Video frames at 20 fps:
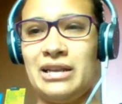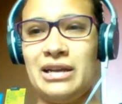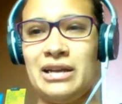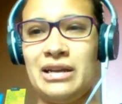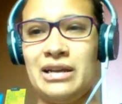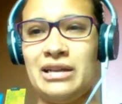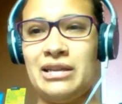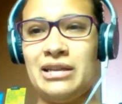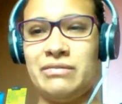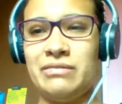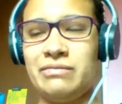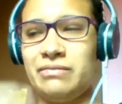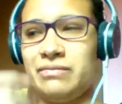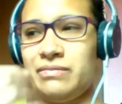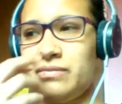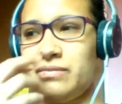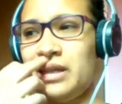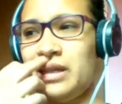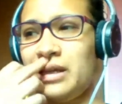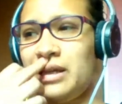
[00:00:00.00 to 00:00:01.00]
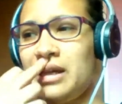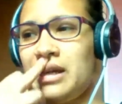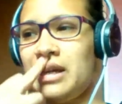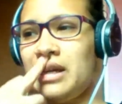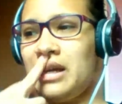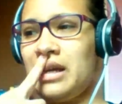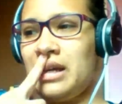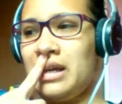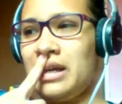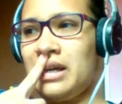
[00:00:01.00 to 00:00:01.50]

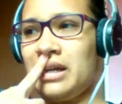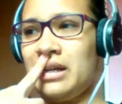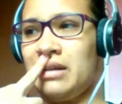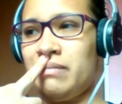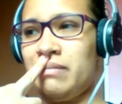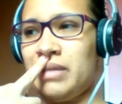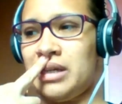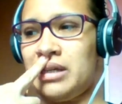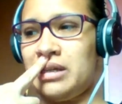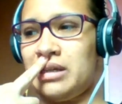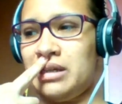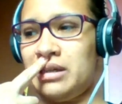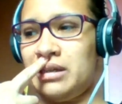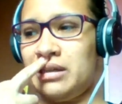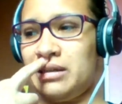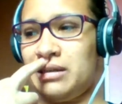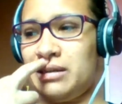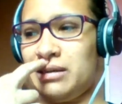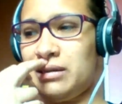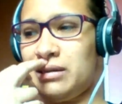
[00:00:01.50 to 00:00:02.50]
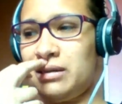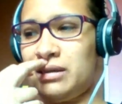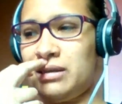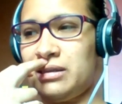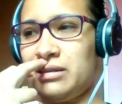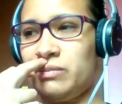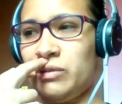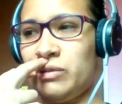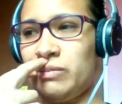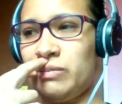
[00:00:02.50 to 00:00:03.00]
I can imagine in
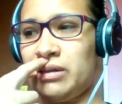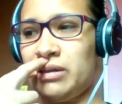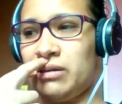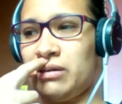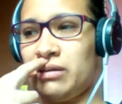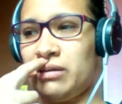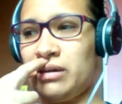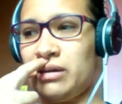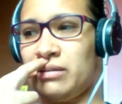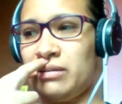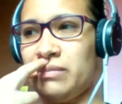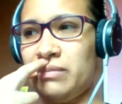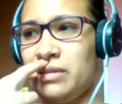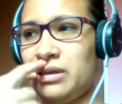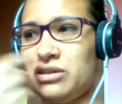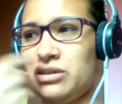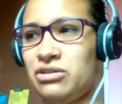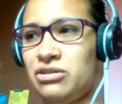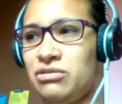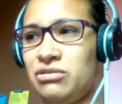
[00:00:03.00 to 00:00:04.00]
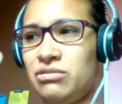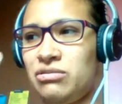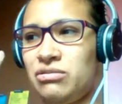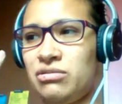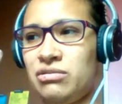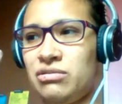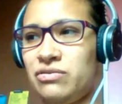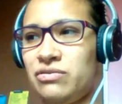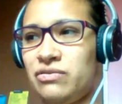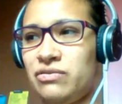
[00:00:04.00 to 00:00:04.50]
this moment other
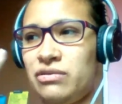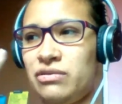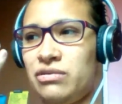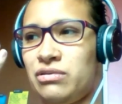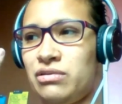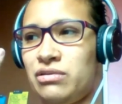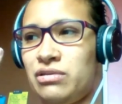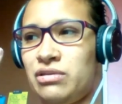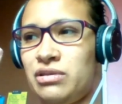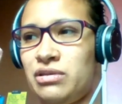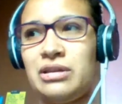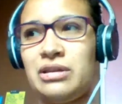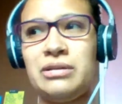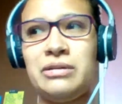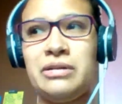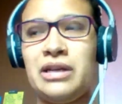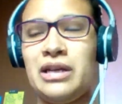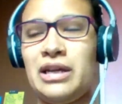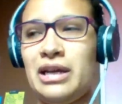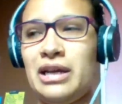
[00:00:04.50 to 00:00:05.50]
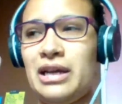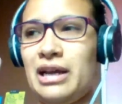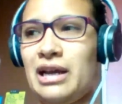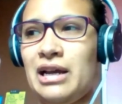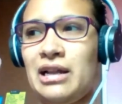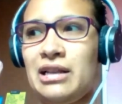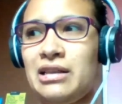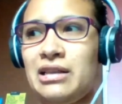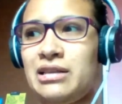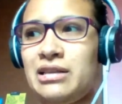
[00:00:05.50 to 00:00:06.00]
shoes, food,
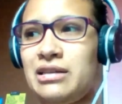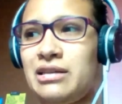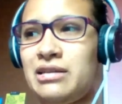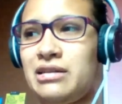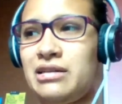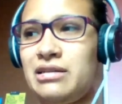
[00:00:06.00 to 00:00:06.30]
health.